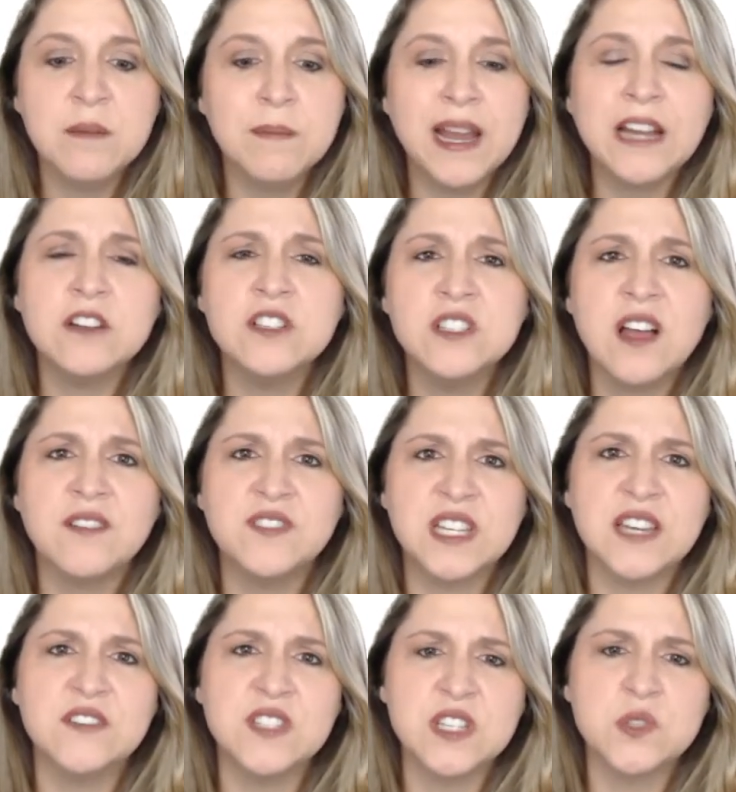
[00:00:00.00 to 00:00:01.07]

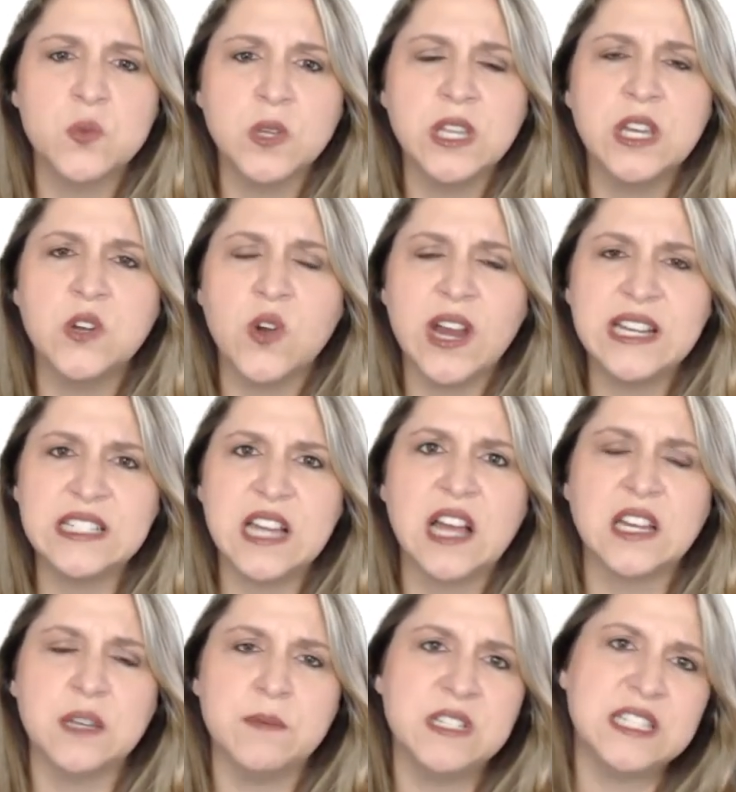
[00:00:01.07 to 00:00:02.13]
Microsoft gives us really great
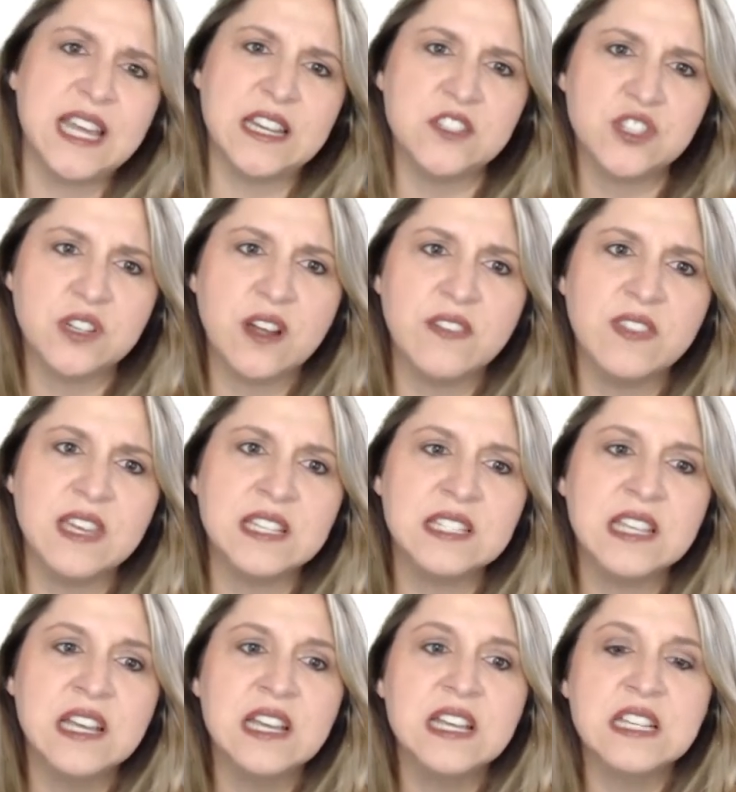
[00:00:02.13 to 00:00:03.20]
documentation on this,